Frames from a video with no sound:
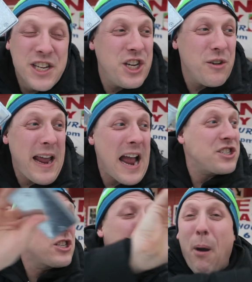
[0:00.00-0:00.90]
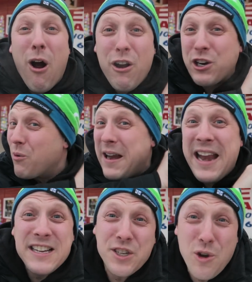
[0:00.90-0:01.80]
Geocache is the park right
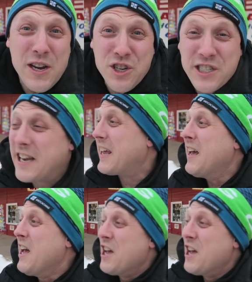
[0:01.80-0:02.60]
next to Treasure City.